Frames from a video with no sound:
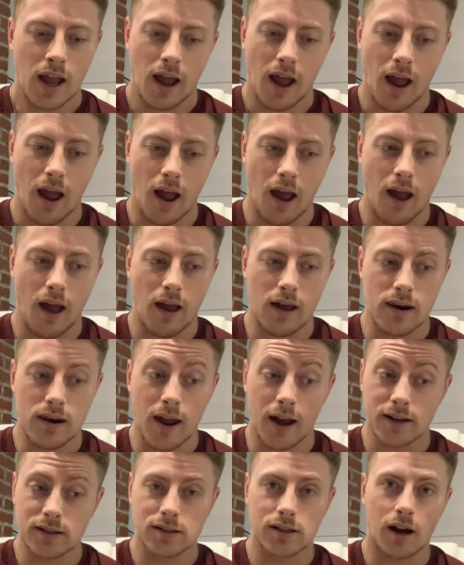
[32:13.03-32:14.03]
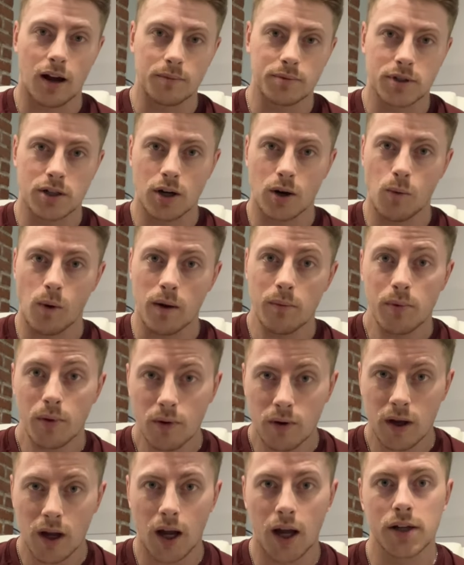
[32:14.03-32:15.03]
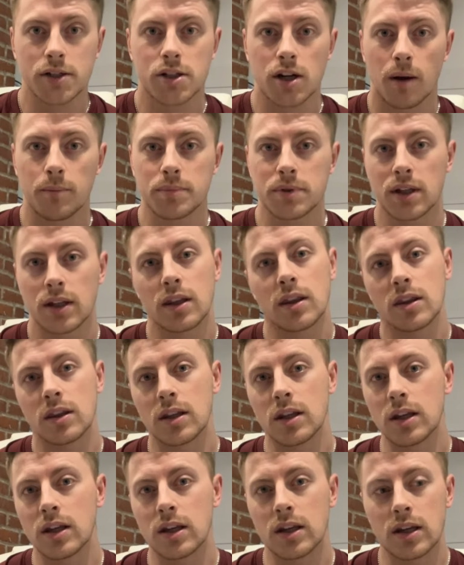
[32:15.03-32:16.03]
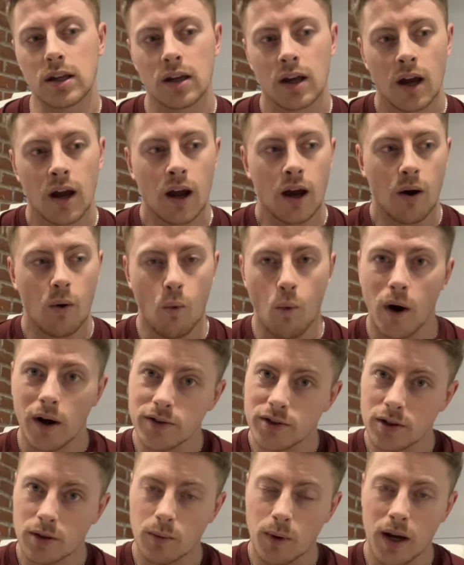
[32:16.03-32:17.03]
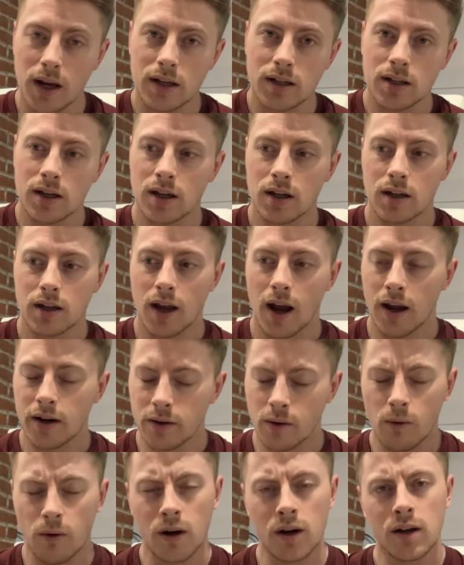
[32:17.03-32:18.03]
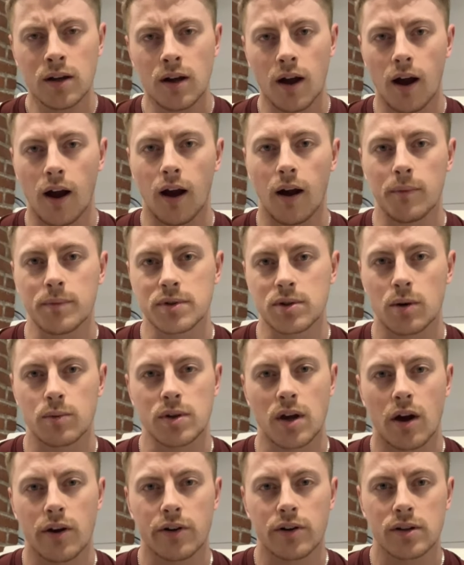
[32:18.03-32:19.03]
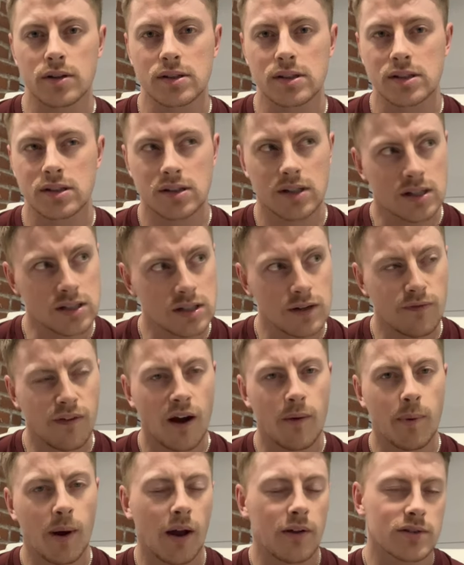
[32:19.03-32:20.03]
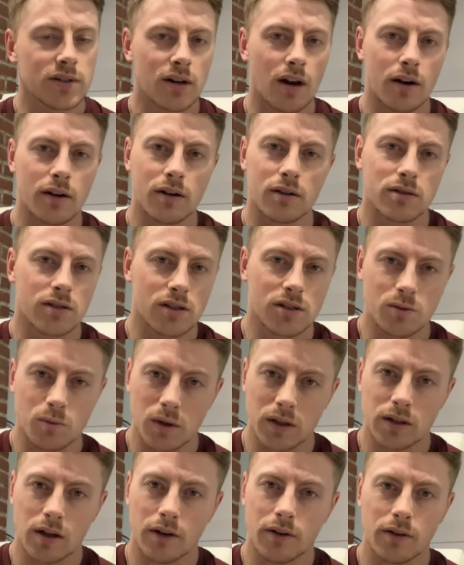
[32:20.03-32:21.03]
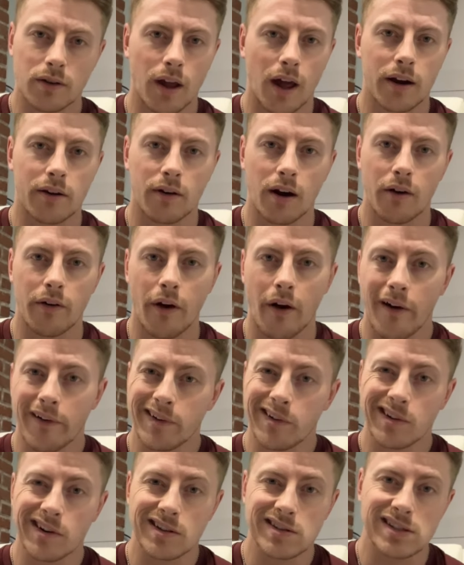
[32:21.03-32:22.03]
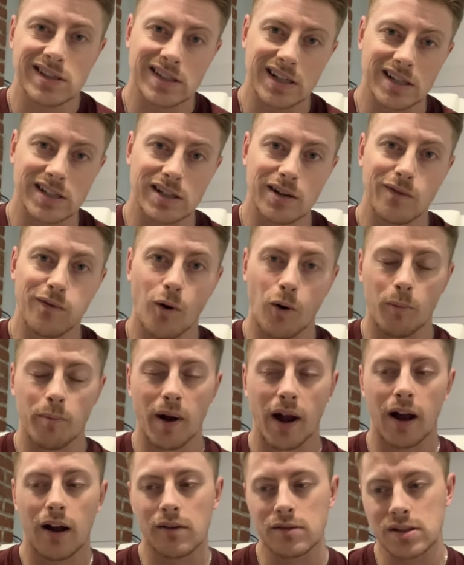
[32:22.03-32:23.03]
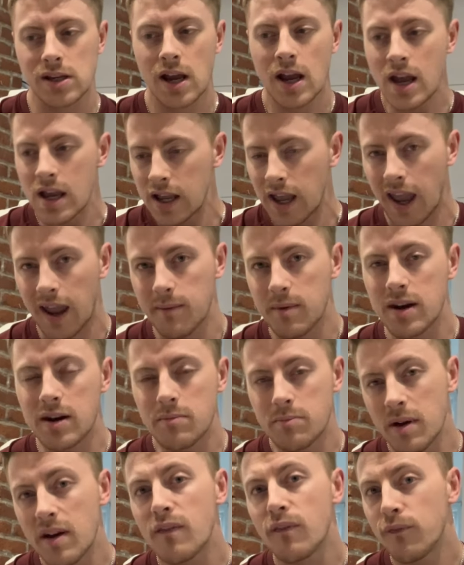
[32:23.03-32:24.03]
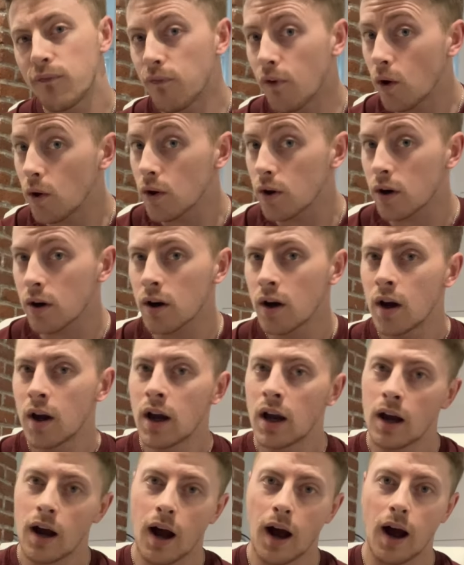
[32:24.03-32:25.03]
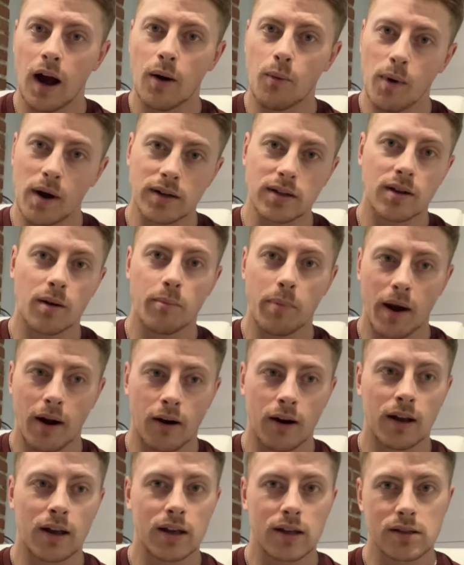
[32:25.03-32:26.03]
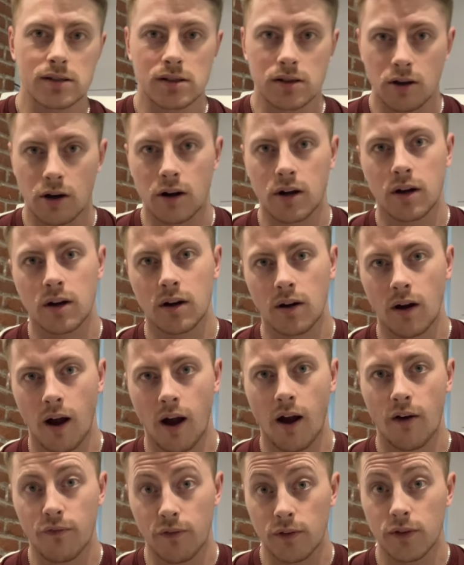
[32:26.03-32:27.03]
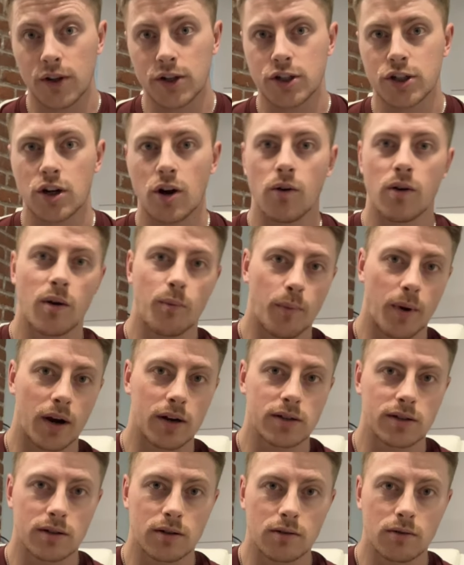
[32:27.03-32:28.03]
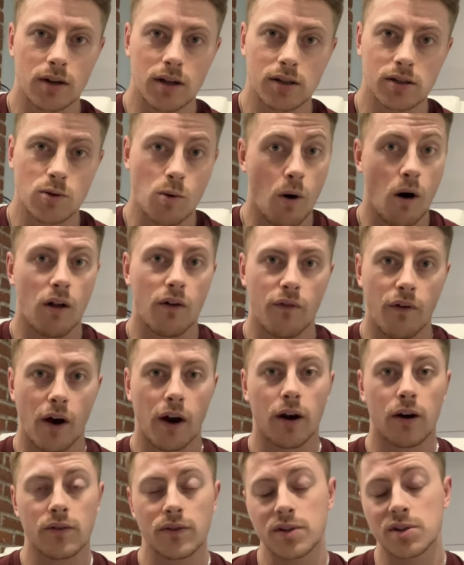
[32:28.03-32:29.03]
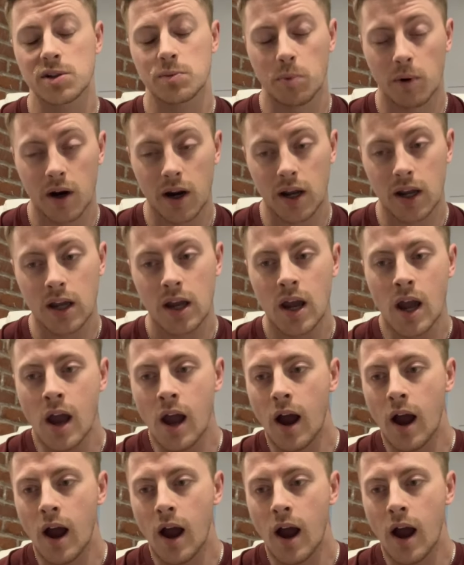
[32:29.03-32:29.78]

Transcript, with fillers: Uh, next up, Chikwebuka jumped in the welterweight category. Um, so 165 pounds and under, just squeaked under that around 164 pounds. Came in a bit fuller uh, when comparing his look uh, for this show compared to his qualifier in the spring.